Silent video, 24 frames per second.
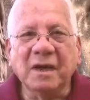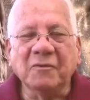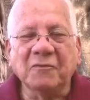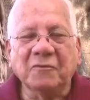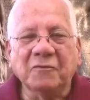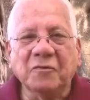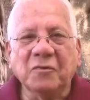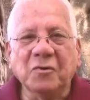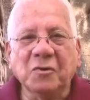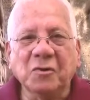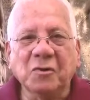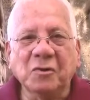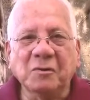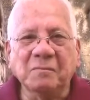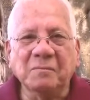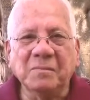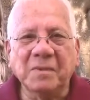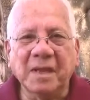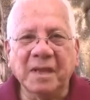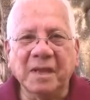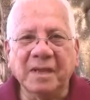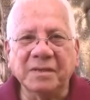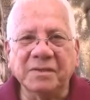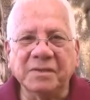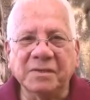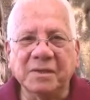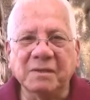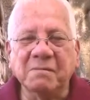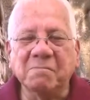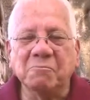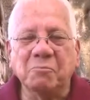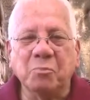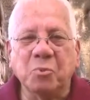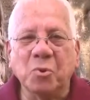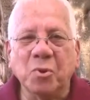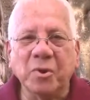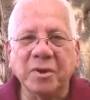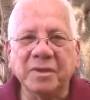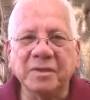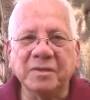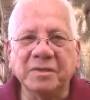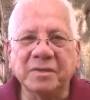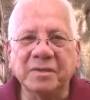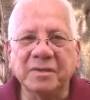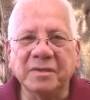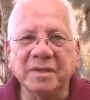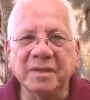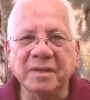affirm at some
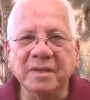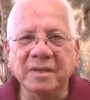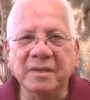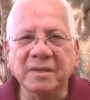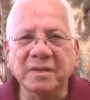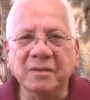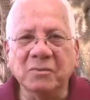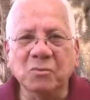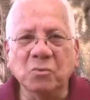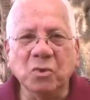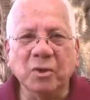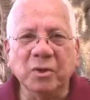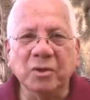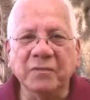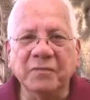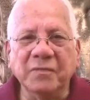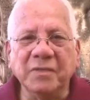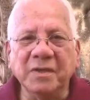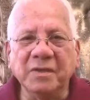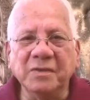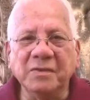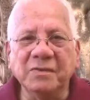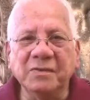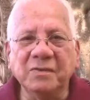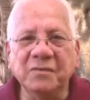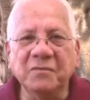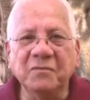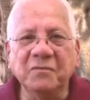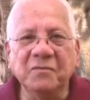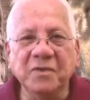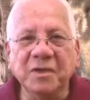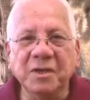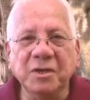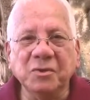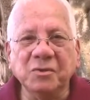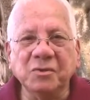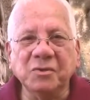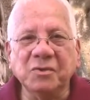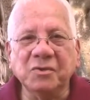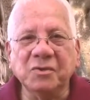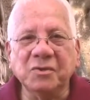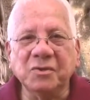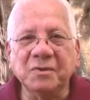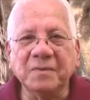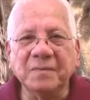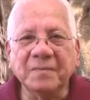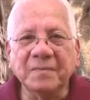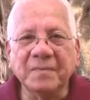point in one of these videos